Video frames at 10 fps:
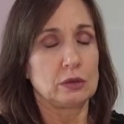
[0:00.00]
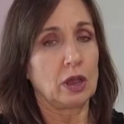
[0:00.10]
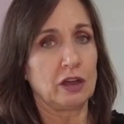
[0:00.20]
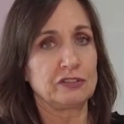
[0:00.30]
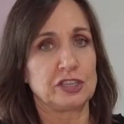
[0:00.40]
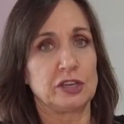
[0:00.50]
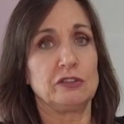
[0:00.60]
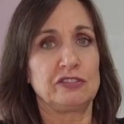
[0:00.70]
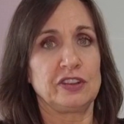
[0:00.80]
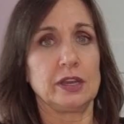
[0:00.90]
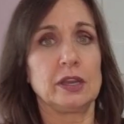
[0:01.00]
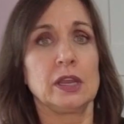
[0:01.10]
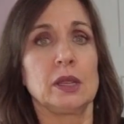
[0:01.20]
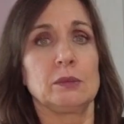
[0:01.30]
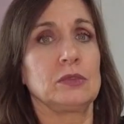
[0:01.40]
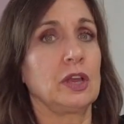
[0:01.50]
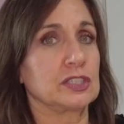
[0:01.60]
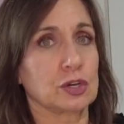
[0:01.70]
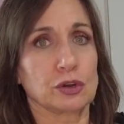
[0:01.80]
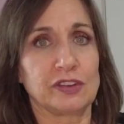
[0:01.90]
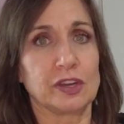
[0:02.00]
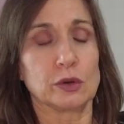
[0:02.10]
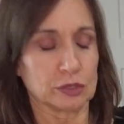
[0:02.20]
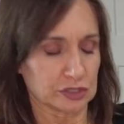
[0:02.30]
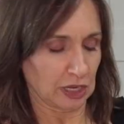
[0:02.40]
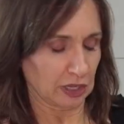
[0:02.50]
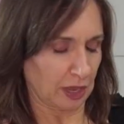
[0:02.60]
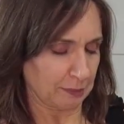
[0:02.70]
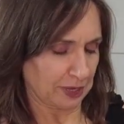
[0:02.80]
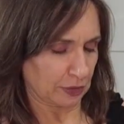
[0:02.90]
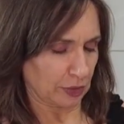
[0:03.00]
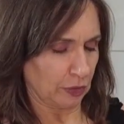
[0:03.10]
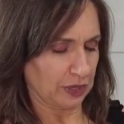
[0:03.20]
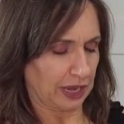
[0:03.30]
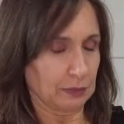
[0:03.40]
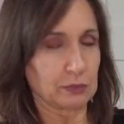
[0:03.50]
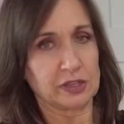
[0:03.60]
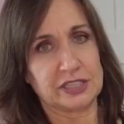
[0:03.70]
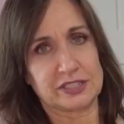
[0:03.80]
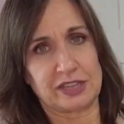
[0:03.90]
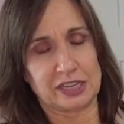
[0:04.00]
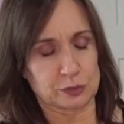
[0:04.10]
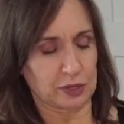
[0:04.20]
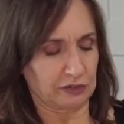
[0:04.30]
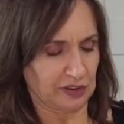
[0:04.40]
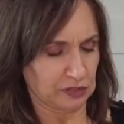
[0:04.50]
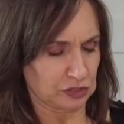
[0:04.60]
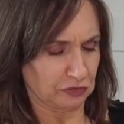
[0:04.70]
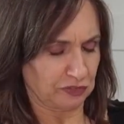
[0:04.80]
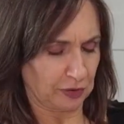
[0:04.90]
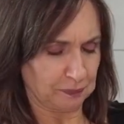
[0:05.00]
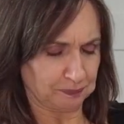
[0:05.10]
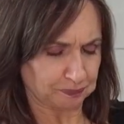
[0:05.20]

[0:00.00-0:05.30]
often fit us curvy girls a lot better. Okay, at least that's what I found so far.